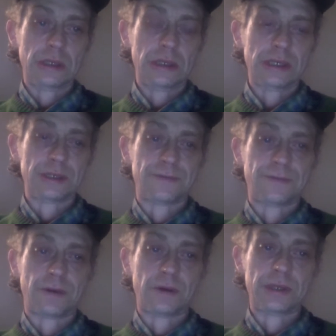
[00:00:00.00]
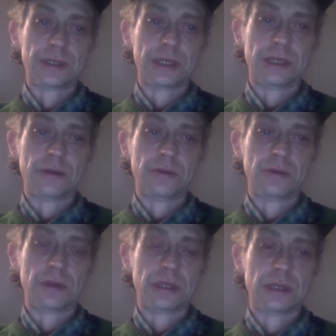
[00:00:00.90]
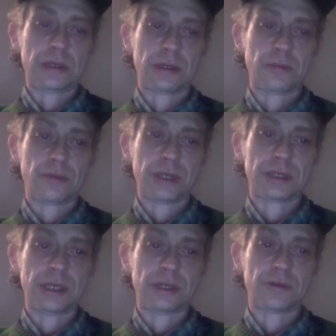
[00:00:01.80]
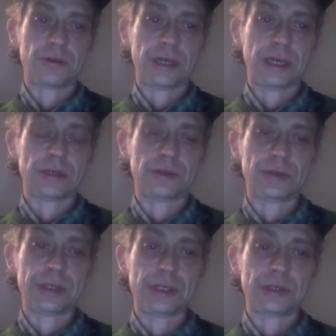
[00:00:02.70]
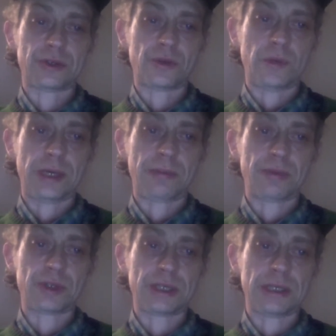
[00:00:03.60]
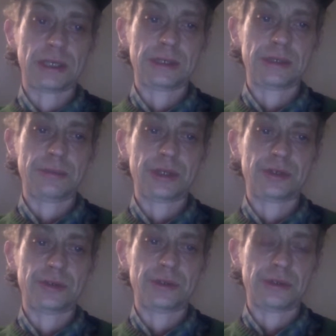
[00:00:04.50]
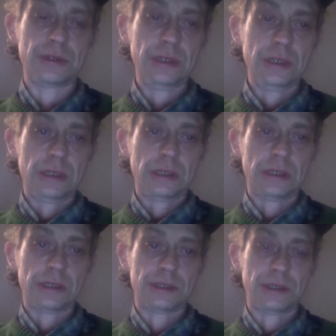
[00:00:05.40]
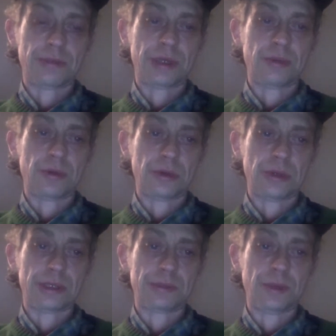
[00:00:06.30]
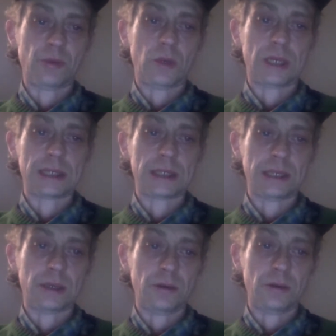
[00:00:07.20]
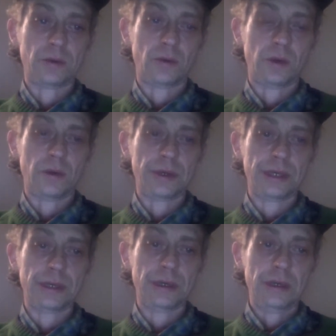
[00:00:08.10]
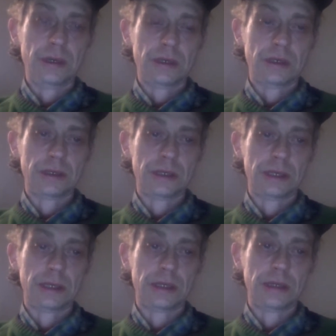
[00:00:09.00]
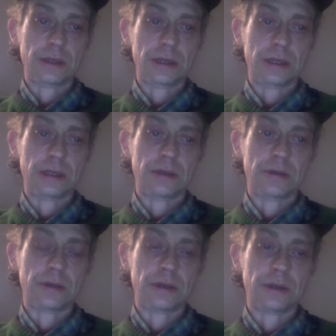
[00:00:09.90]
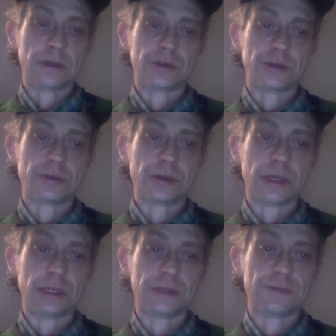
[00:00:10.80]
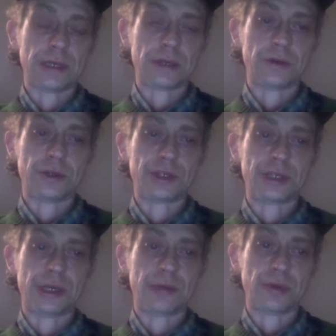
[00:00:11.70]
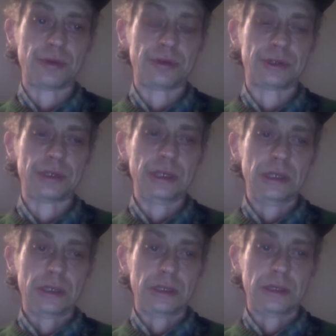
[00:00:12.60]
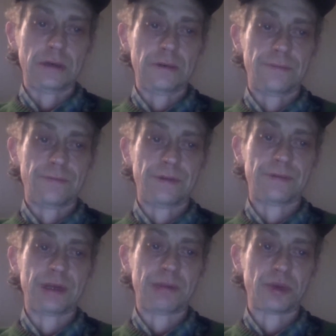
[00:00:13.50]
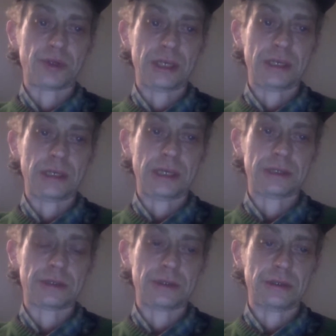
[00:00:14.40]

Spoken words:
As far as I know, compressed natural gas only does 20% less emissions. Some people, it's been widely quoted that certain kinds of technology can produce 50% less